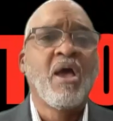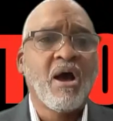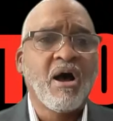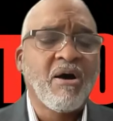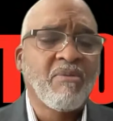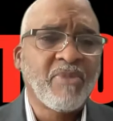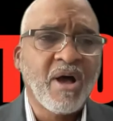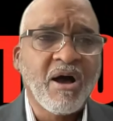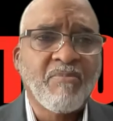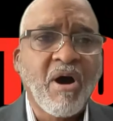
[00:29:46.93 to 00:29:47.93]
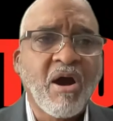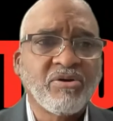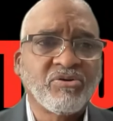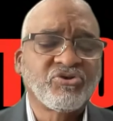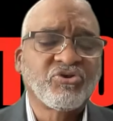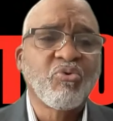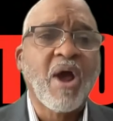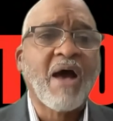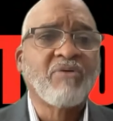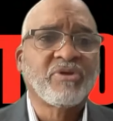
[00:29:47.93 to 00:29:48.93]
partners
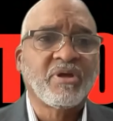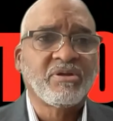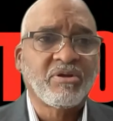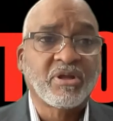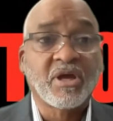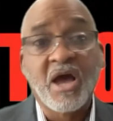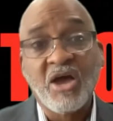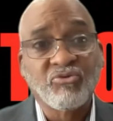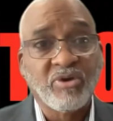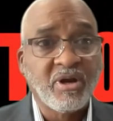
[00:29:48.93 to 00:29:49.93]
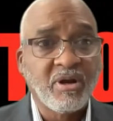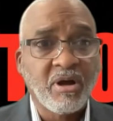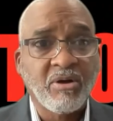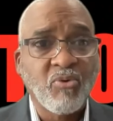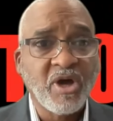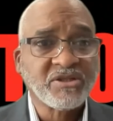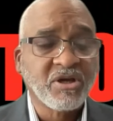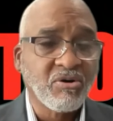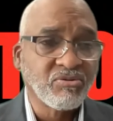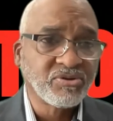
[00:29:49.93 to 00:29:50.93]
throughout the country, West
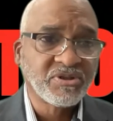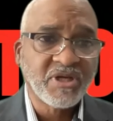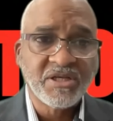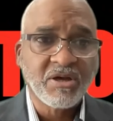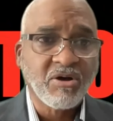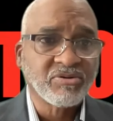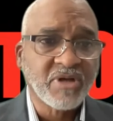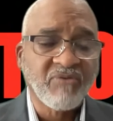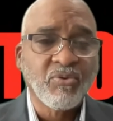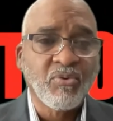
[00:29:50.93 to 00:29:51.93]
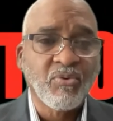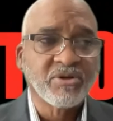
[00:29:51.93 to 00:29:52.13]
Coast, East Coast, everywhere.